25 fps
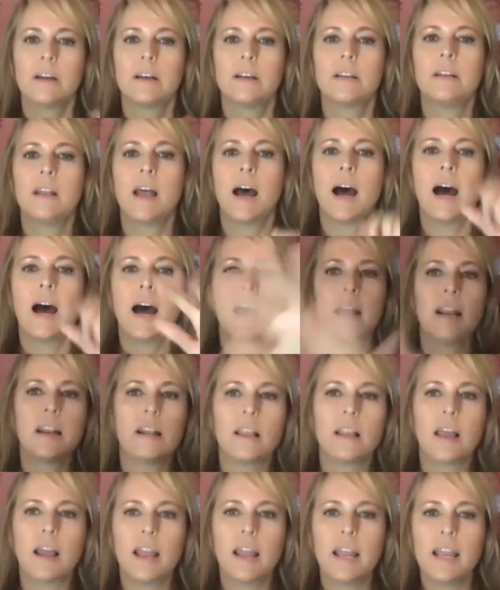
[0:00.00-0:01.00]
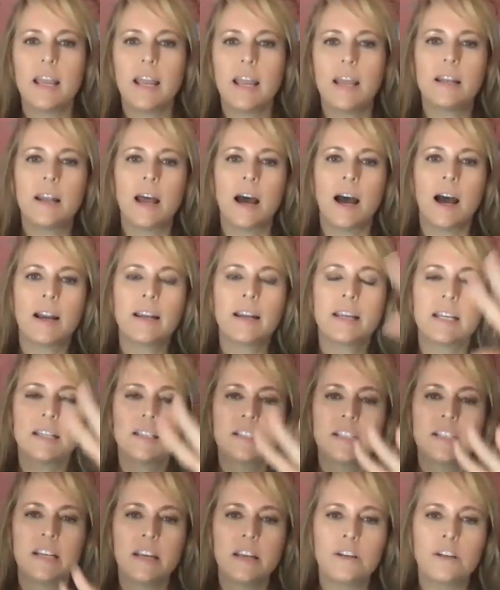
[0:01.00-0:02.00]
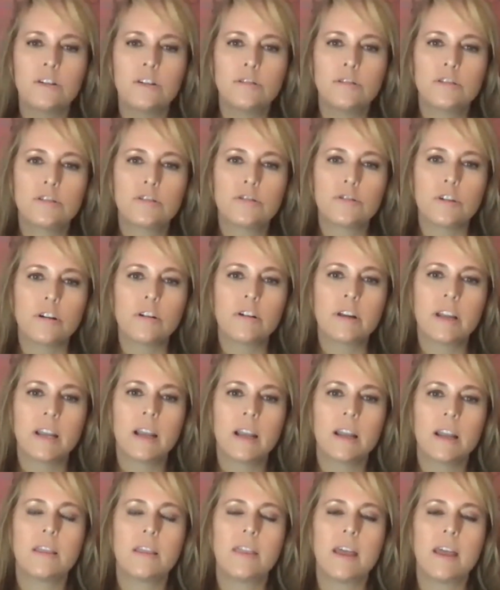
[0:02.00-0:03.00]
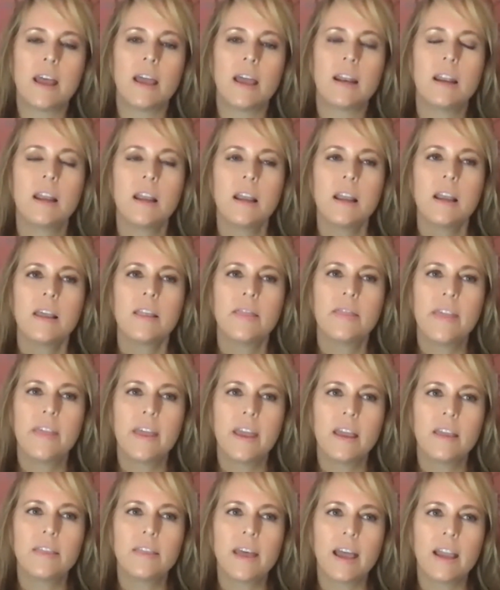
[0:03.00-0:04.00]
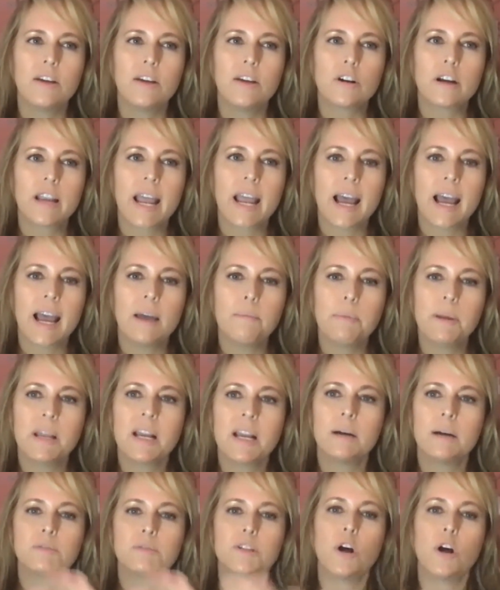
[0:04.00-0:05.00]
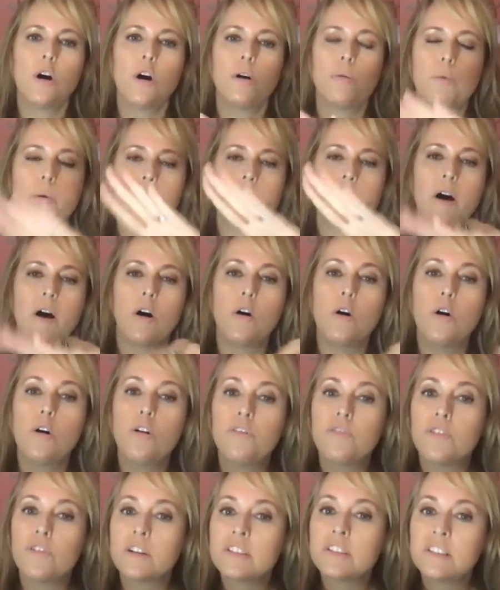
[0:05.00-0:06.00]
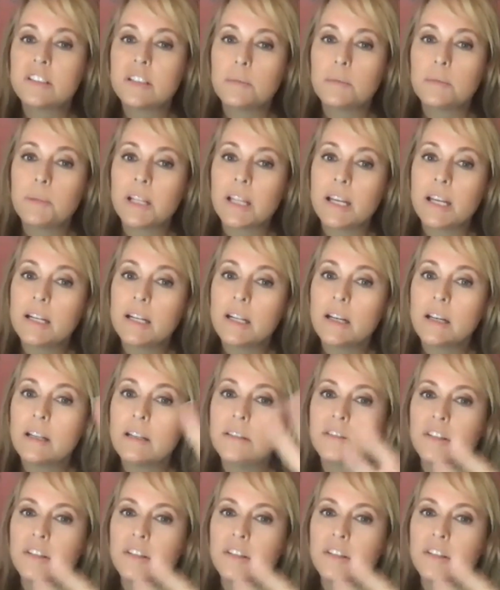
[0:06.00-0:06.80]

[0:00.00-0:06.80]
not continued stroking, that your cat becomes what we call overstimulated.